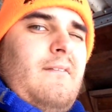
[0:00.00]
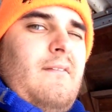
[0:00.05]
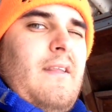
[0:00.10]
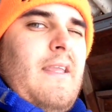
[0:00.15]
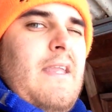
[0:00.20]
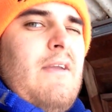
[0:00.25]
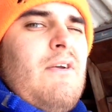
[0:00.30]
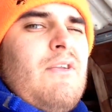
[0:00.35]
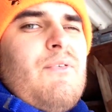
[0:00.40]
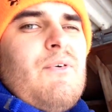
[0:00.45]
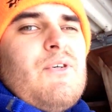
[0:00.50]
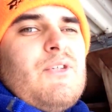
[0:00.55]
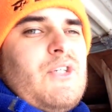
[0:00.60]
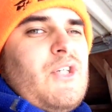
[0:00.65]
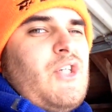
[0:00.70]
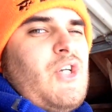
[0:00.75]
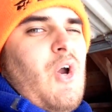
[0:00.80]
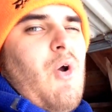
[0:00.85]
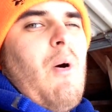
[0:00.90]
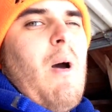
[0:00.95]
he was supposed to
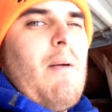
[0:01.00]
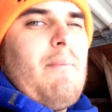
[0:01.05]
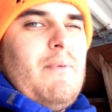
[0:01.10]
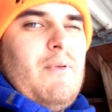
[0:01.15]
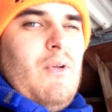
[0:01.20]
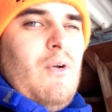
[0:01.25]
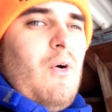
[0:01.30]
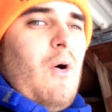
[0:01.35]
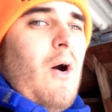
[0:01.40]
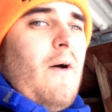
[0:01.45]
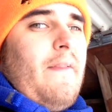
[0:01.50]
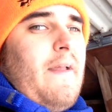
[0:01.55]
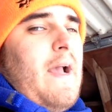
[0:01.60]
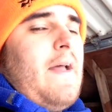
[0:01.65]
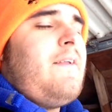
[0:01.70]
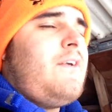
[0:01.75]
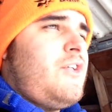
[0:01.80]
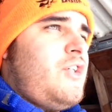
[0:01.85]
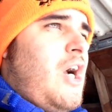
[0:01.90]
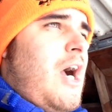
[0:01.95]
show up and do all the
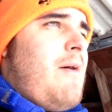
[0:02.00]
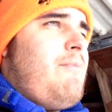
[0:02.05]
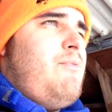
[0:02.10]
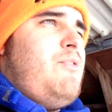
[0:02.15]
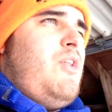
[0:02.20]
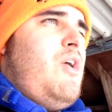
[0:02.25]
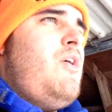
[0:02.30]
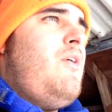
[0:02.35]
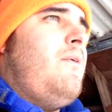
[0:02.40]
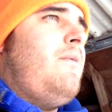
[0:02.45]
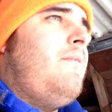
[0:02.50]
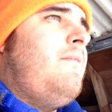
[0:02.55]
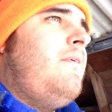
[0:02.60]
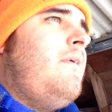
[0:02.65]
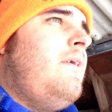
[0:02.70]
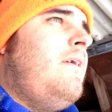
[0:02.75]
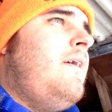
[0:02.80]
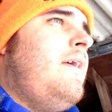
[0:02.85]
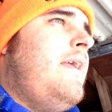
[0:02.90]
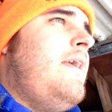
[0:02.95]
other jobs too.
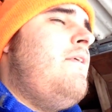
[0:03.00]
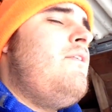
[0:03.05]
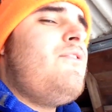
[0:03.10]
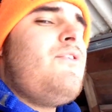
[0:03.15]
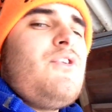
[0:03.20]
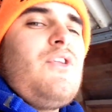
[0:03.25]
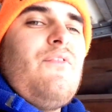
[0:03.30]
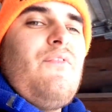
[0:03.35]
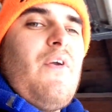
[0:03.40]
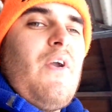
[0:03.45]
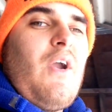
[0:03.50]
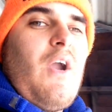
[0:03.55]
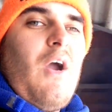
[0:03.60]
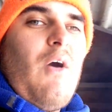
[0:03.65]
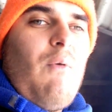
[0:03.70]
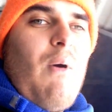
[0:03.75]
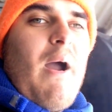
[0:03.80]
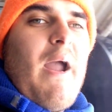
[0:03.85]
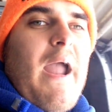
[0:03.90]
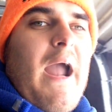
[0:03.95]
He was supposed to figure
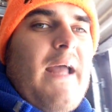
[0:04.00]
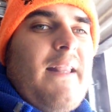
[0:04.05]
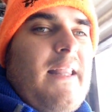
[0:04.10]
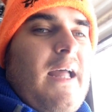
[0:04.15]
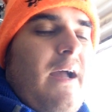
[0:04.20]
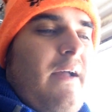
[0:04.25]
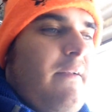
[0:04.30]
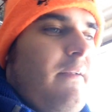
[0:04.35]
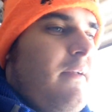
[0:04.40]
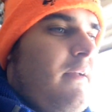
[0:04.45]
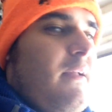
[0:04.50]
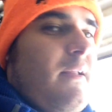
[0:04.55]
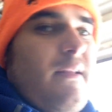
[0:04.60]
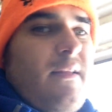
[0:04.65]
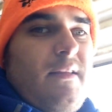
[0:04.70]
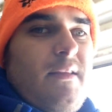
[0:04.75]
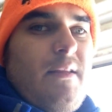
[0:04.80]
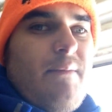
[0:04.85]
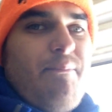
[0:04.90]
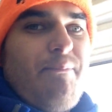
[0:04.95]
out why I had that the